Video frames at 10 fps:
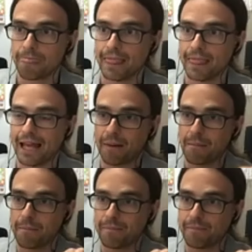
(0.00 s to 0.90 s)
and
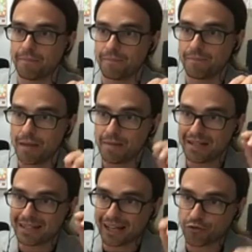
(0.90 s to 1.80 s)
um, maybe
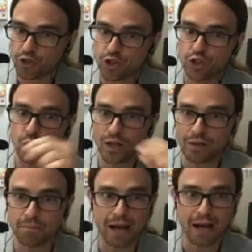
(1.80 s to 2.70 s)
it's kind of the
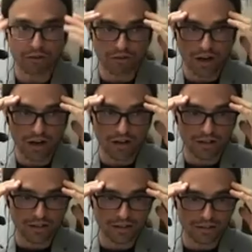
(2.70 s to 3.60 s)
sewing back of
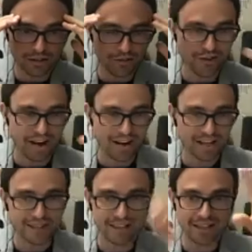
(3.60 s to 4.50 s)
our of our
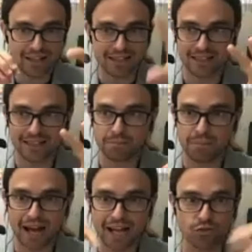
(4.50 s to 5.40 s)
ideas like this
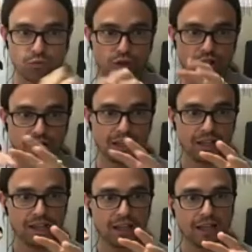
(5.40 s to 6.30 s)
patchwork
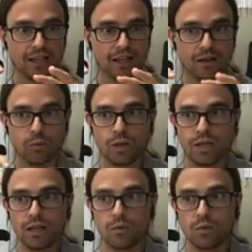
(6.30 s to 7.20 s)

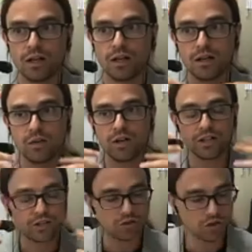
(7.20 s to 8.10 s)
we we are we are
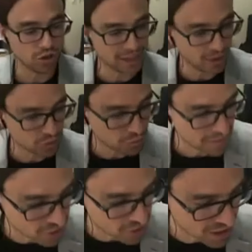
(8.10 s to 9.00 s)
told how to be
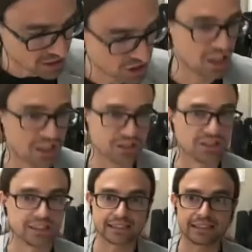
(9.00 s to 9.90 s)
great
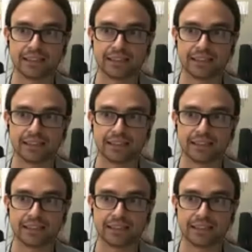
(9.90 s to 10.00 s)
cutters